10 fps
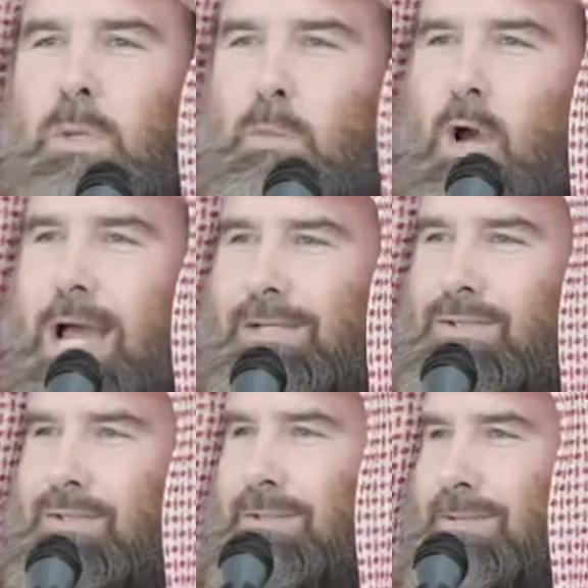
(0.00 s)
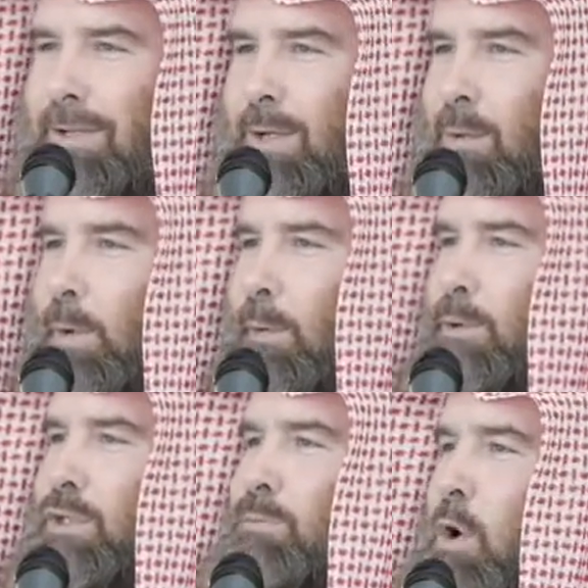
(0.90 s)
memorized when we
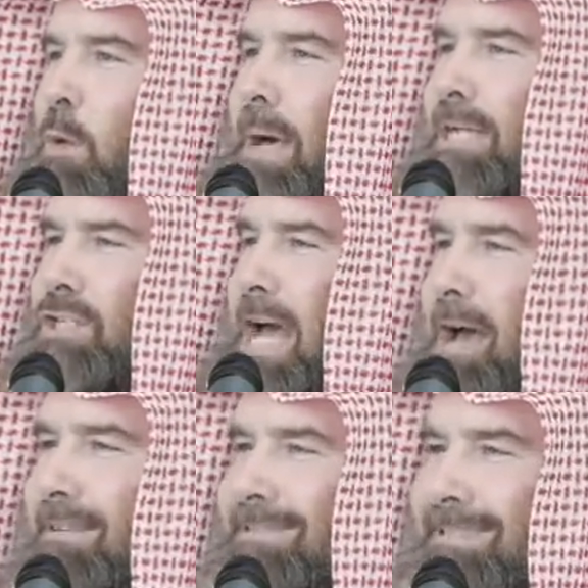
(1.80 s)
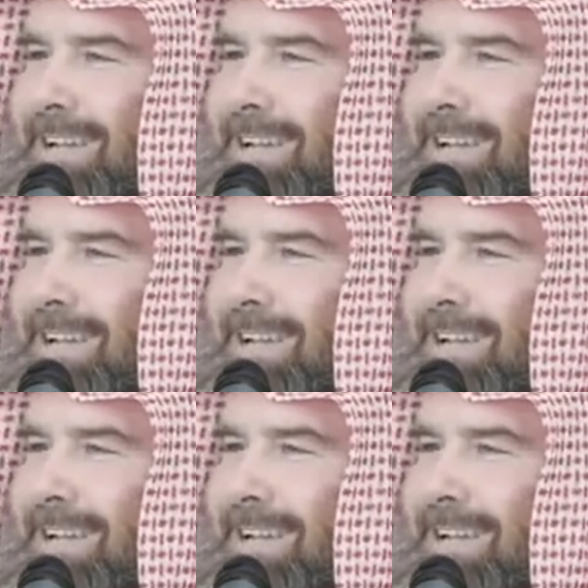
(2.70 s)
were small bacha,